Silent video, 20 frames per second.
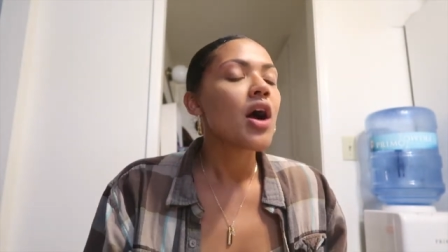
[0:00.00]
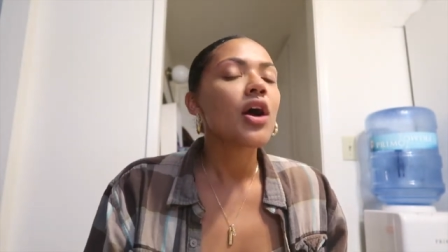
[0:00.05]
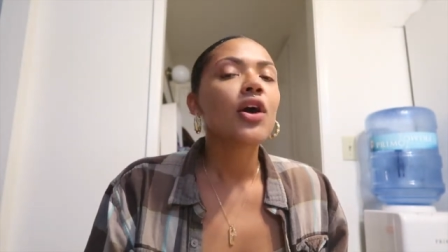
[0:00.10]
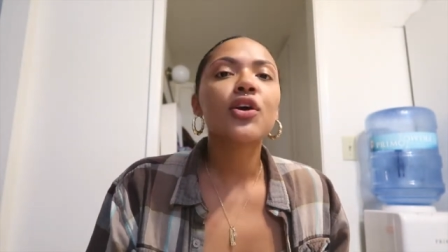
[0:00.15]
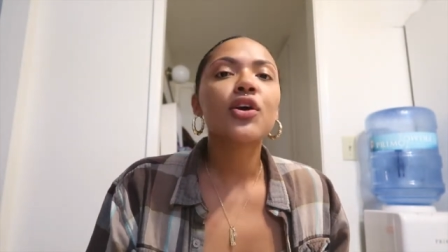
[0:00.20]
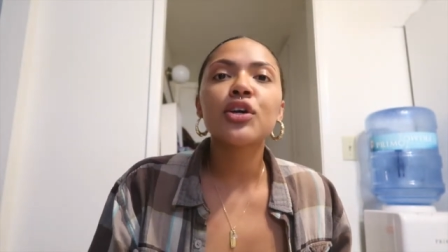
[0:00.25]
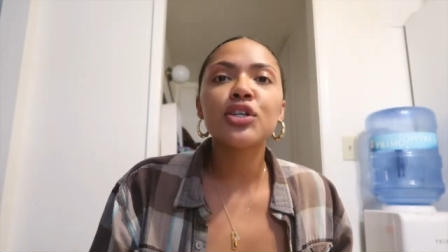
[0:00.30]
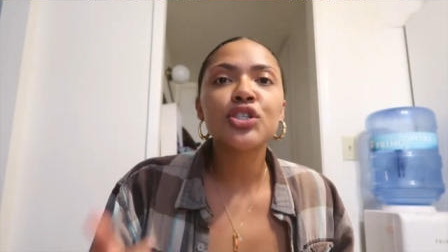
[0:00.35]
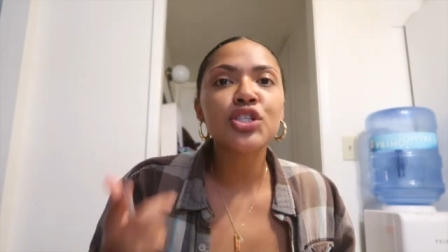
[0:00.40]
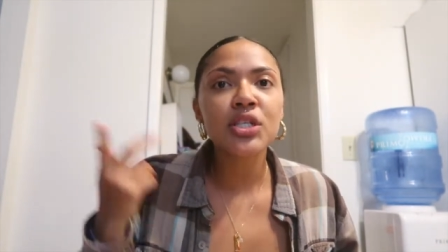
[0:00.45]

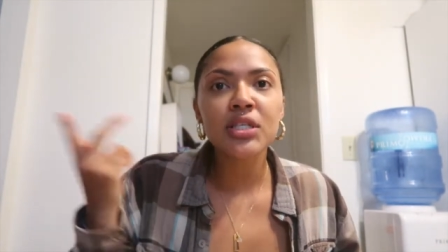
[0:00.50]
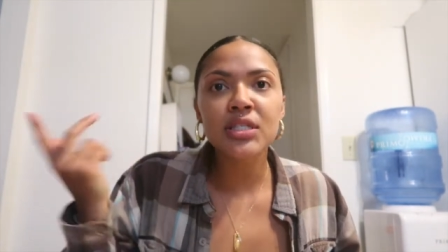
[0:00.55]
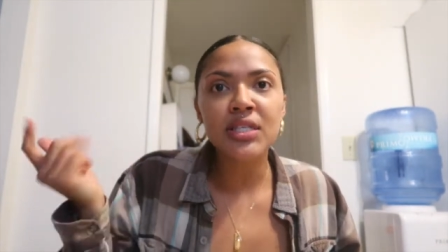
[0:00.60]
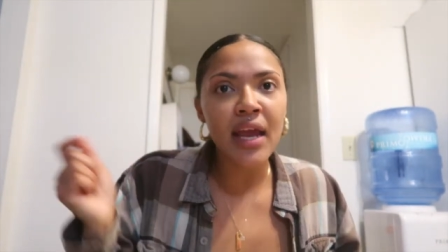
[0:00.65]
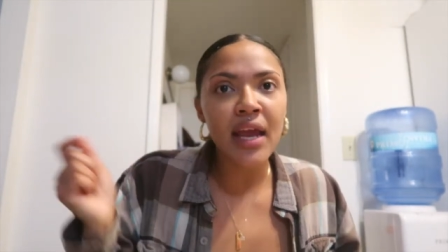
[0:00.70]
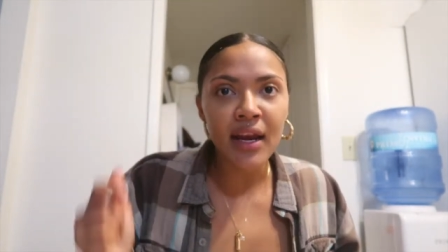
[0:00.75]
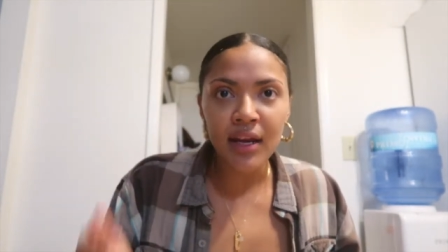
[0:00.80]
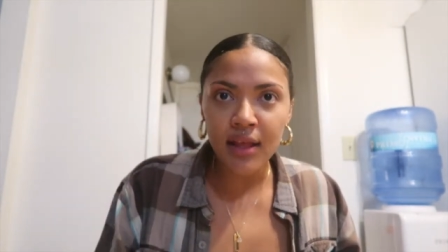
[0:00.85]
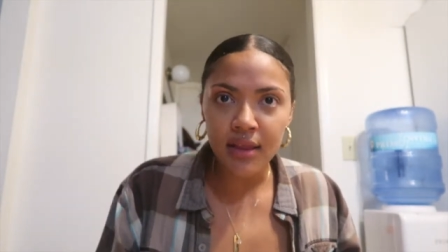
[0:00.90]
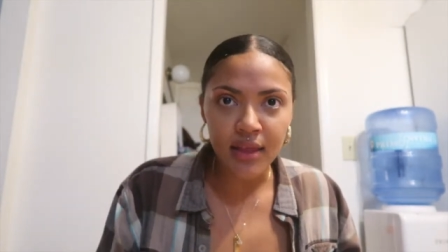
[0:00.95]
girl she didn't
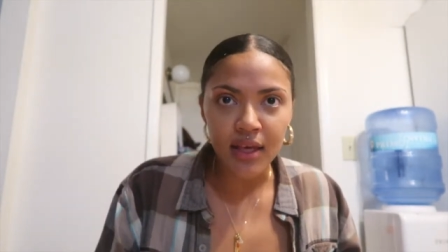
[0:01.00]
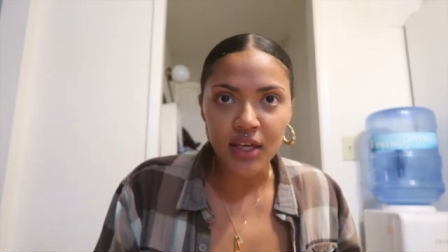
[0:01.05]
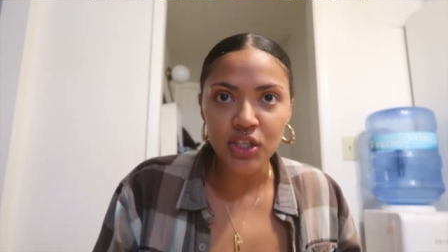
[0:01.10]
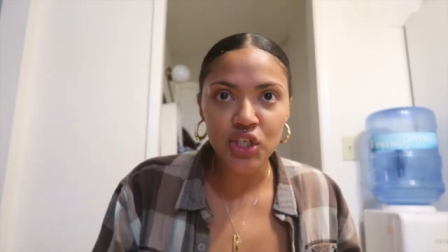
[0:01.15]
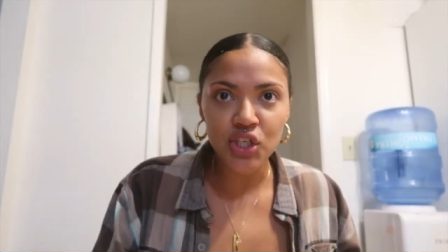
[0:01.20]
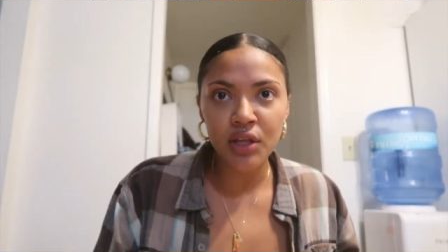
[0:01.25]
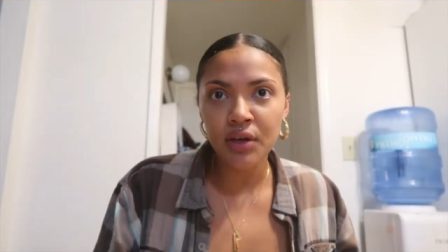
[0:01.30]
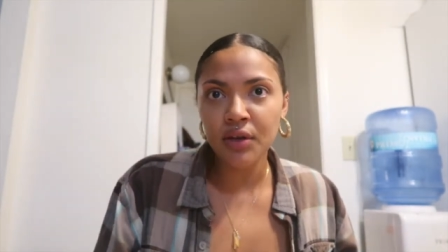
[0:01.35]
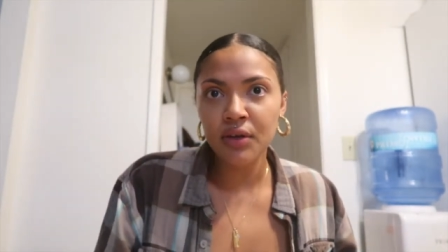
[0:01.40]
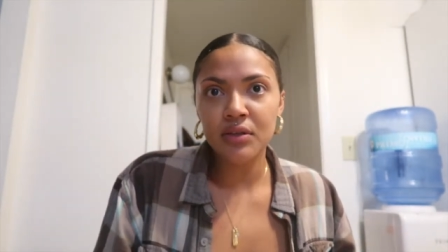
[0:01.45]
say anything
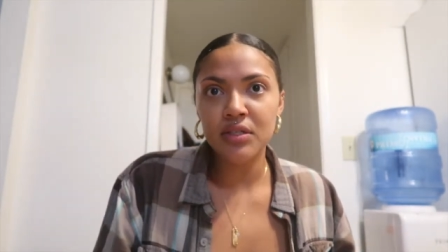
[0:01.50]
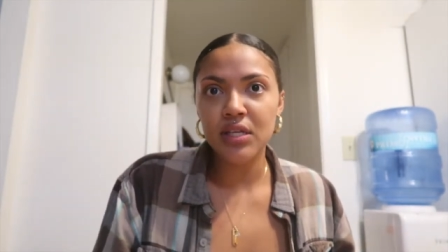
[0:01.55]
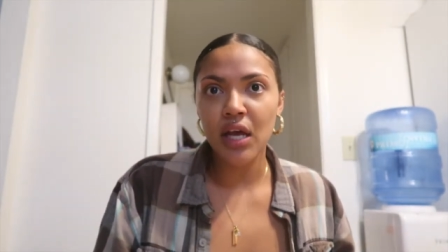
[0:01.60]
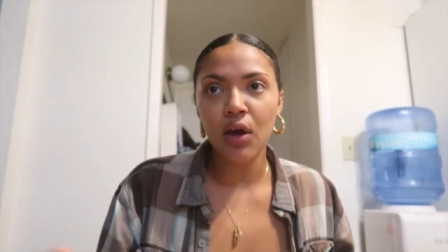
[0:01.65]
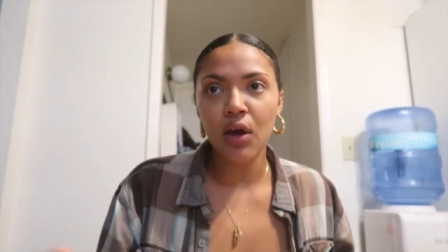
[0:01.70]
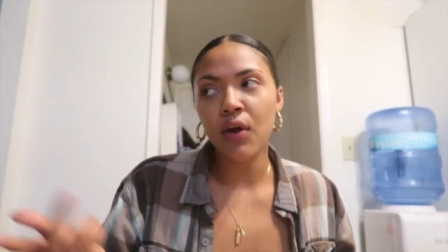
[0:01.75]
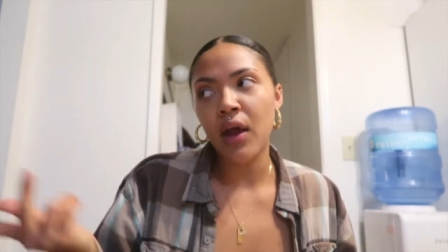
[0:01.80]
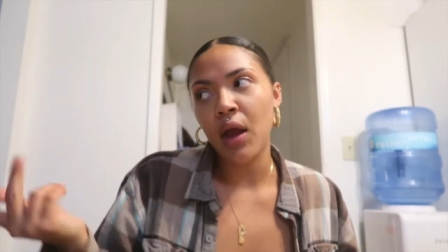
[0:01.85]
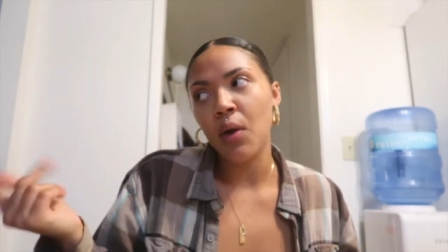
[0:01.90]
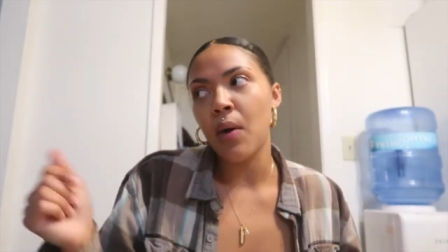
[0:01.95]
she literally was like
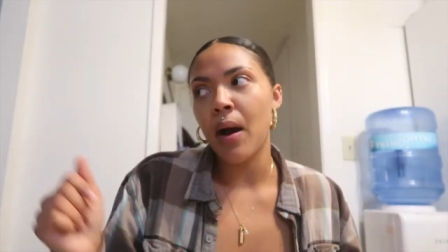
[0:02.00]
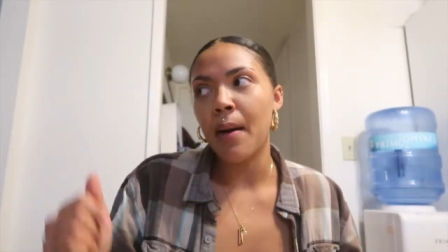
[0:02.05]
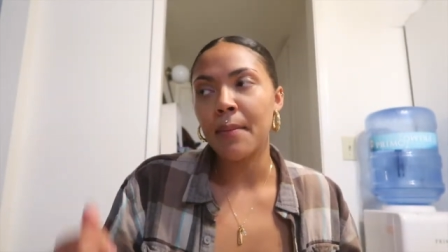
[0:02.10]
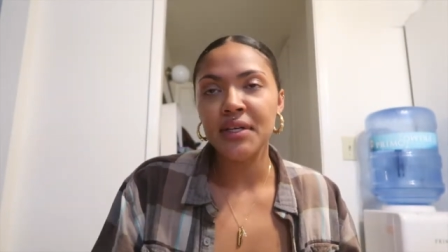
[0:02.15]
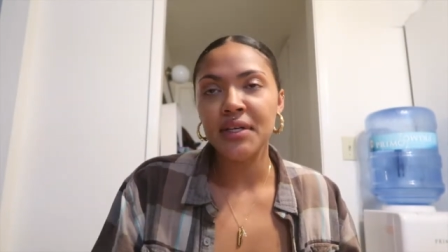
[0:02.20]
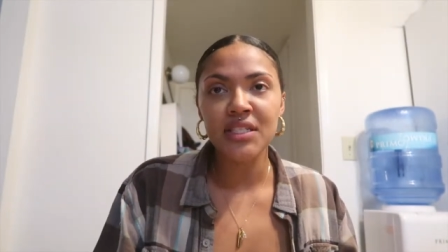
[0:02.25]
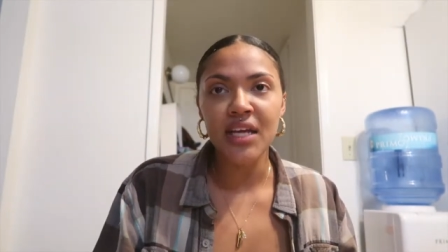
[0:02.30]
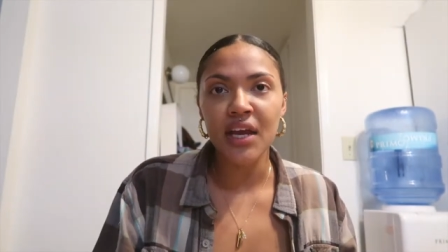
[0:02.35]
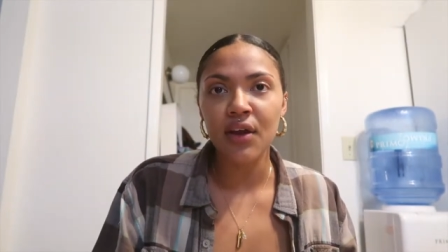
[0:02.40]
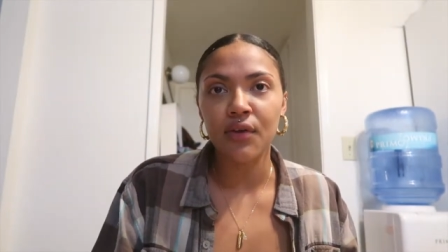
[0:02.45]
okay well I'm
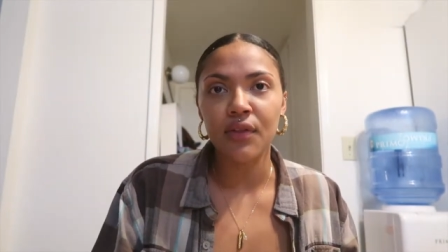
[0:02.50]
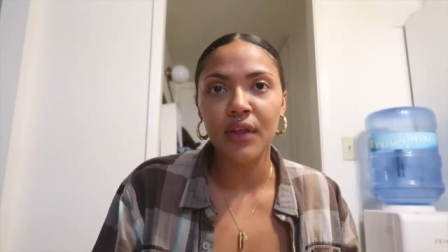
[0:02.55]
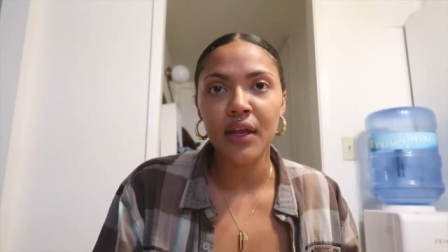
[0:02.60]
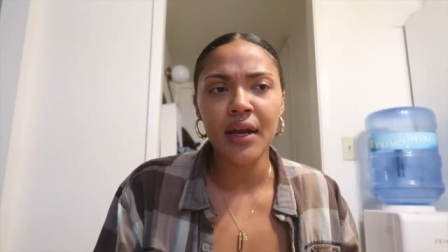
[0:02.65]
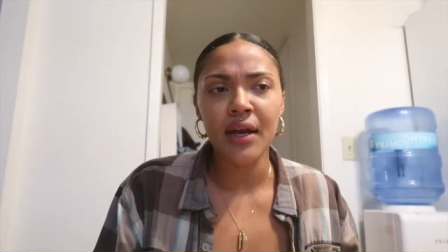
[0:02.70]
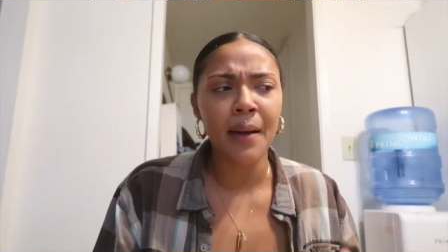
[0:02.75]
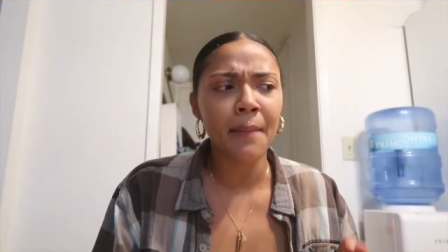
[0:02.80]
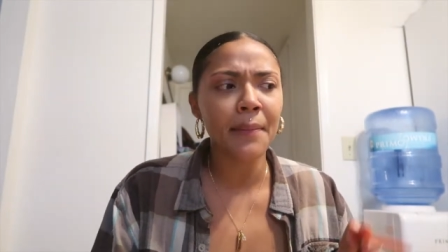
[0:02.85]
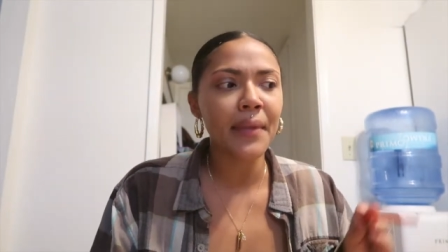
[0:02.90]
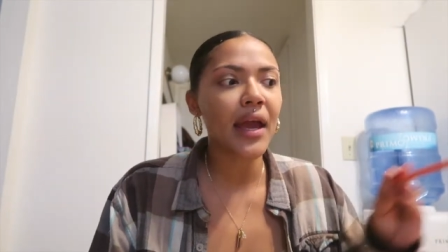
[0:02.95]
gonna take her then
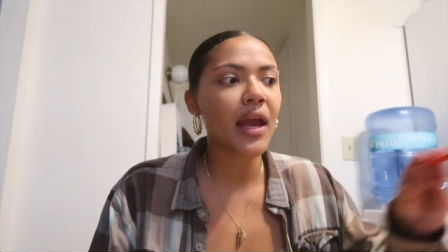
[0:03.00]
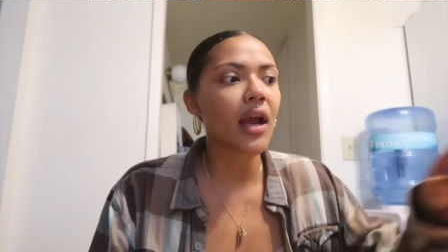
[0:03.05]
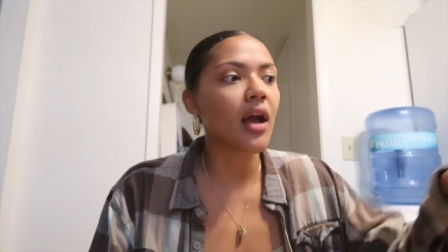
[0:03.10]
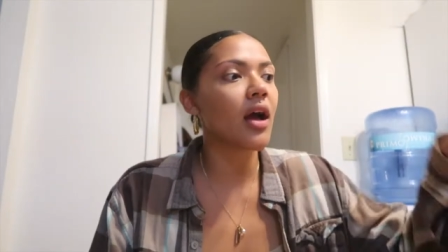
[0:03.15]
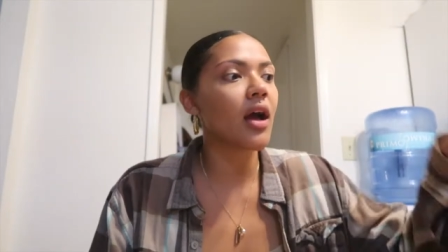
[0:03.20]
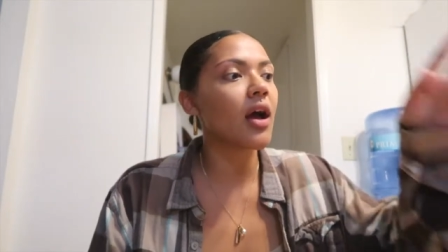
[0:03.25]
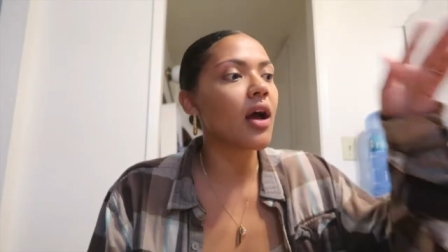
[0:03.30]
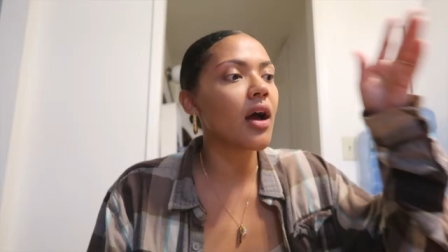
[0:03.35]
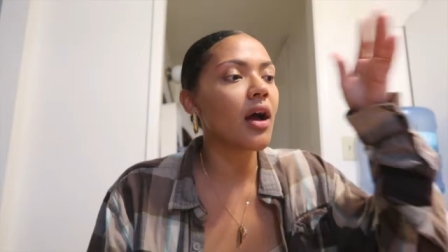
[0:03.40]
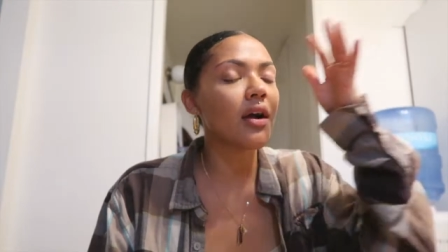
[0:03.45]
and I'm like
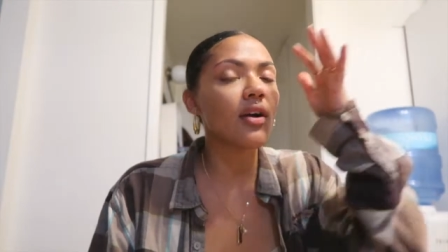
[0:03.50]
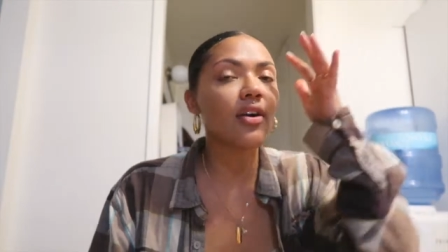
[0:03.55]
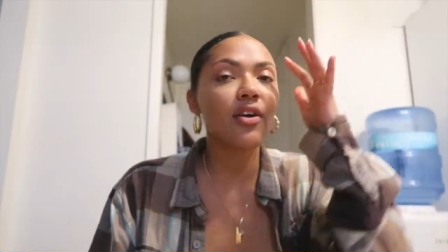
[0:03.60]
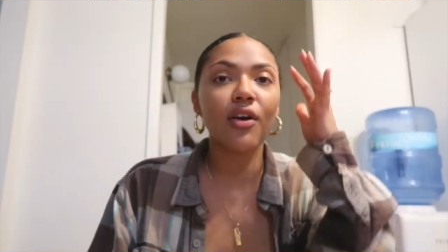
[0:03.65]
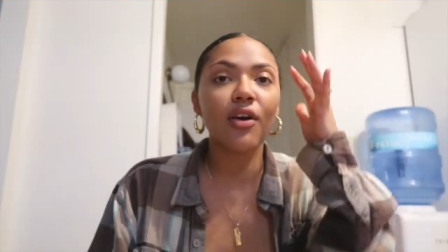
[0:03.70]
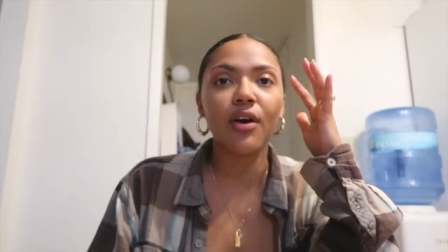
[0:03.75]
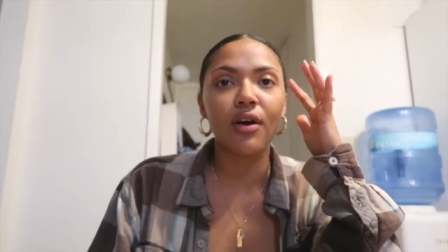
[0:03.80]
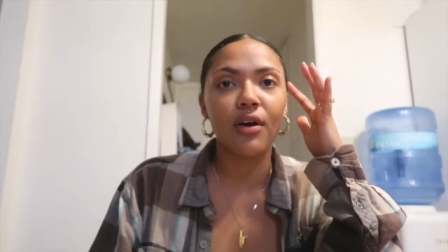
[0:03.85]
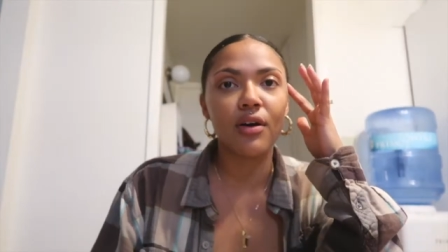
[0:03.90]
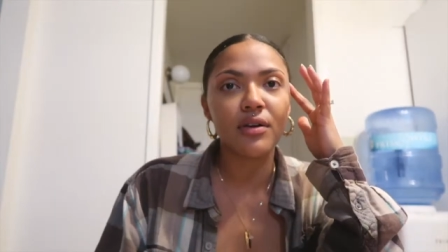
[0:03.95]

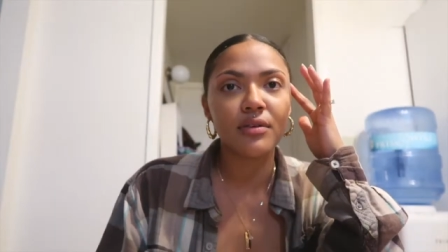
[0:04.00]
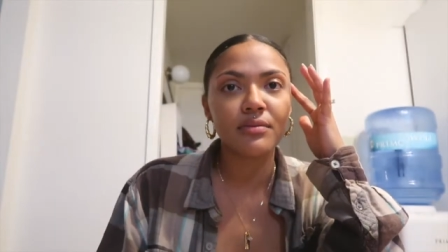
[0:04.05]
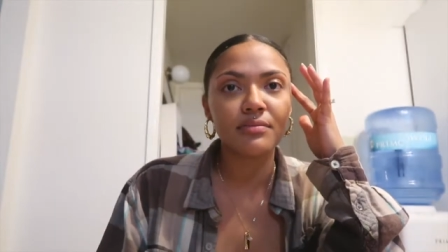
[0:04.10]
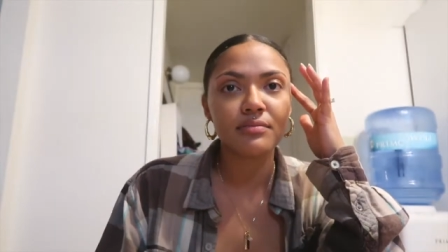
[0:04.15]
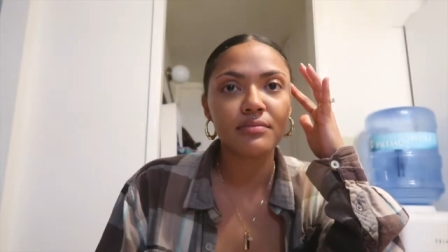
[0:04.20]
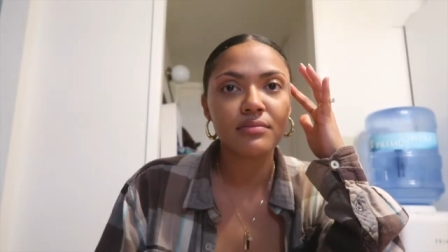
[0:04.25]
girl